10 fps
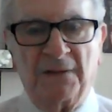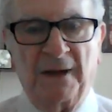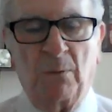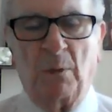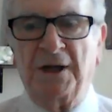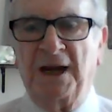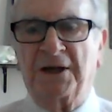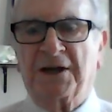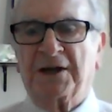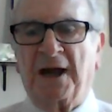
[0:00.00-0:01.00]
And we
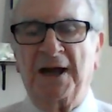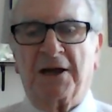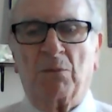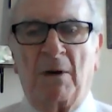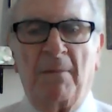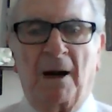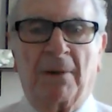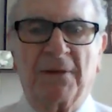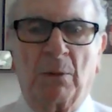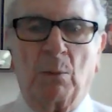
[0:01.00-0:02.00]
need to take and
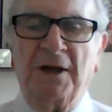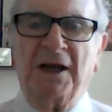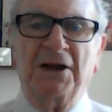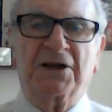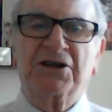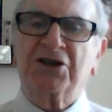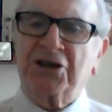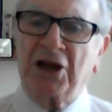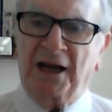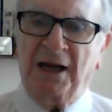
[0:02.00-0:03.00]
remember that we need to
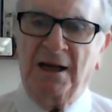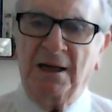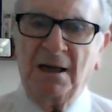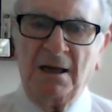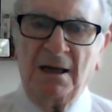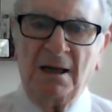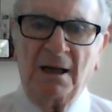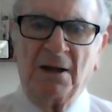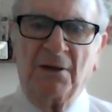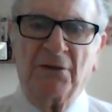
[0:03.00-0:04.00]
study
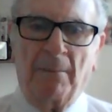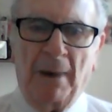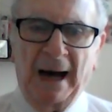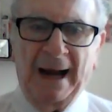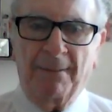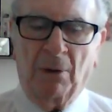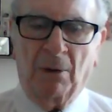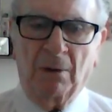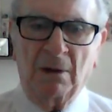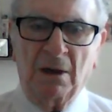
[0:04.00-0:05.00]
the Bible
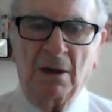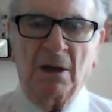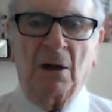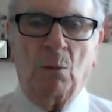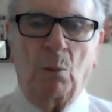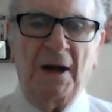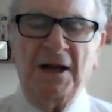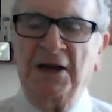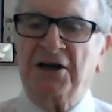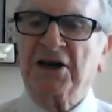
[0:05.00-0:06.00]
we
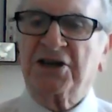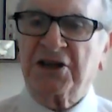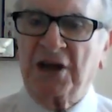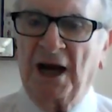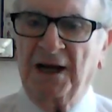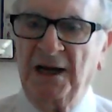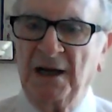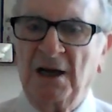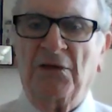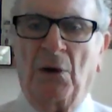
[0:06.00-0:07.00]
need to
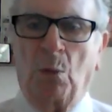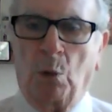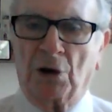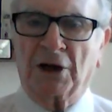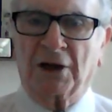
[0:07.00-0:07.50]
study the Word of